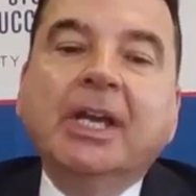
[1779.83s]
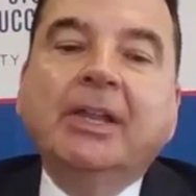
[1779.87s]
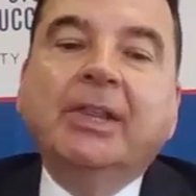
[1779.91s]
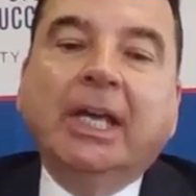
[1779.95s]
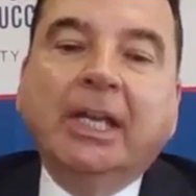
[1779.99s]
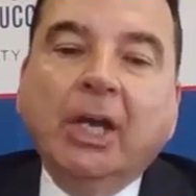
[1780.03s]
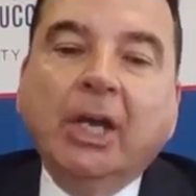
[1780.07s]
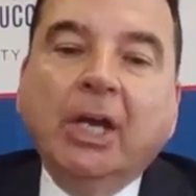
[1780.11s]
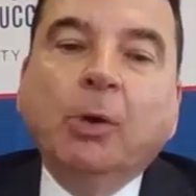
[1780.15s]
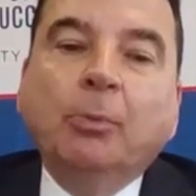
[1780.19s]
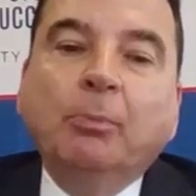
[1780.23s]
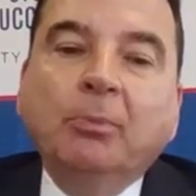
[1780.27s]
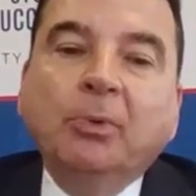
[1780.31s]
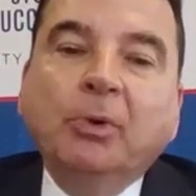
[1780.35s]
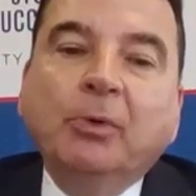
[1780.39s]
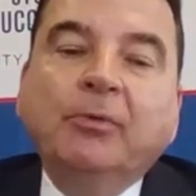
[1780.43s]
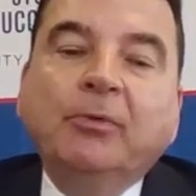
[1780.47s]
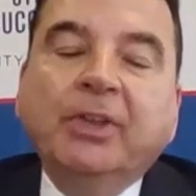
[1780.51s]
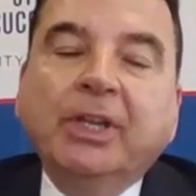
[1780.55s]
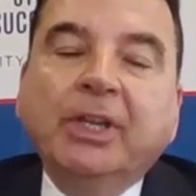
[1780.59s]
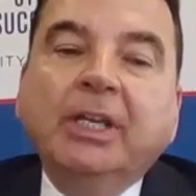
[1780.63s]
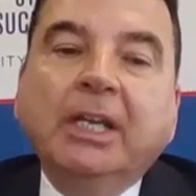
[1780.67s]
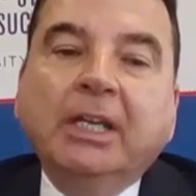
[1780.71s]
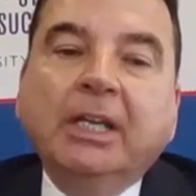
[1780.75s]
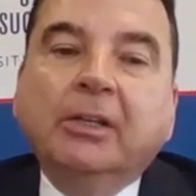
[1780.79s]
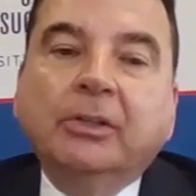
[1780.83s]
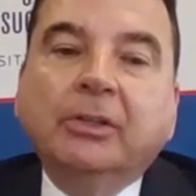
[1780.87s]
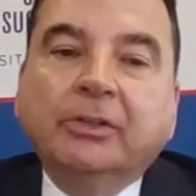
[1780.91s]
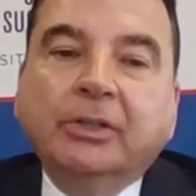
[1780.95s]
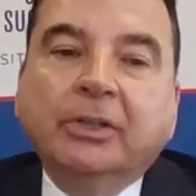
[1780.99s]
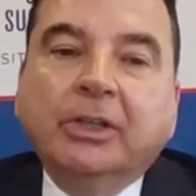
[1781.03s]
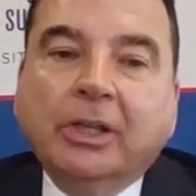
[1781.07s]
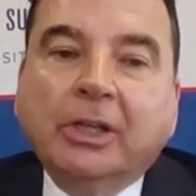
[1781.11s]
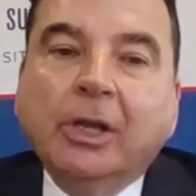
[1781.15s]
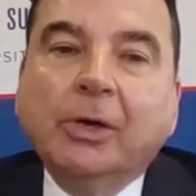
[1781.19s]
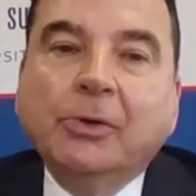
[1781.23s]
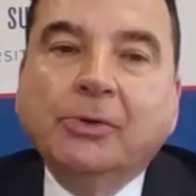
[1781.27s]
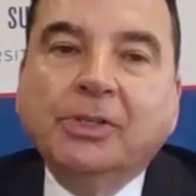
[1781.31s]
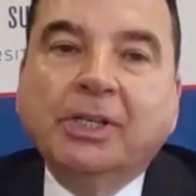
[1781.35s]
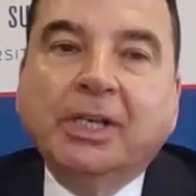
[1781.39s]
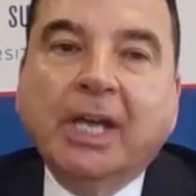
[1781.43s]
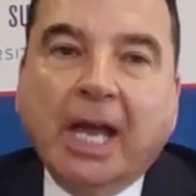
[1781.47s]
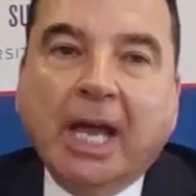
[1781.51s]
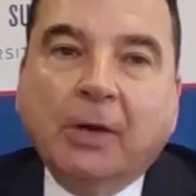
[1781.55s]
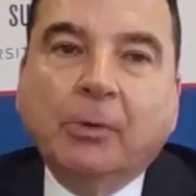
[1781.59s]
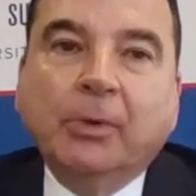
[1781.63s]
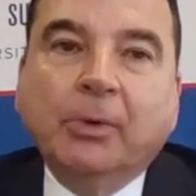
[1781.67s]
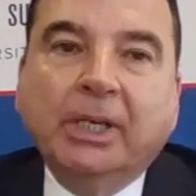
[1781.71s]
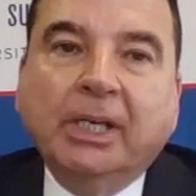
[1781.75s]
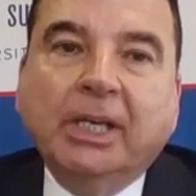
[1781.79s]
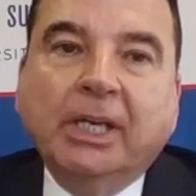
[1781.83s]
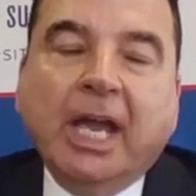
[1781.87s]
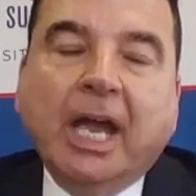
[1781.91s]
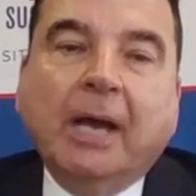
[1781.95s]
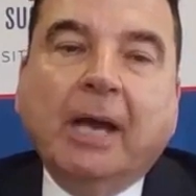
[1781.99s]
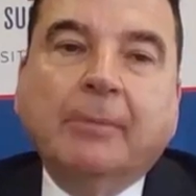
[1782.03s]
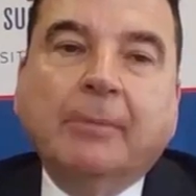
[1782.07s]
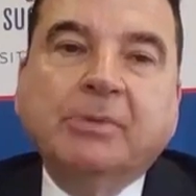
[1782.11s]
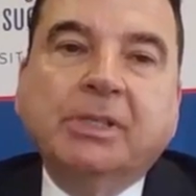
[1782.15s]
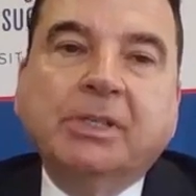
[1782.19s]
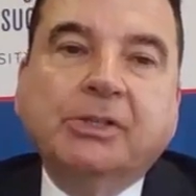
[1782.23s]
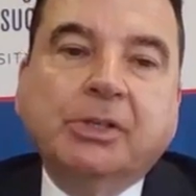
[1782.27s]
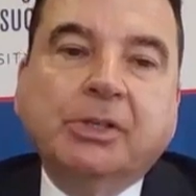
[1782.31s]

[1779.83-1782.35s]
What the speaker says: that help move the needle to closing equity gaps.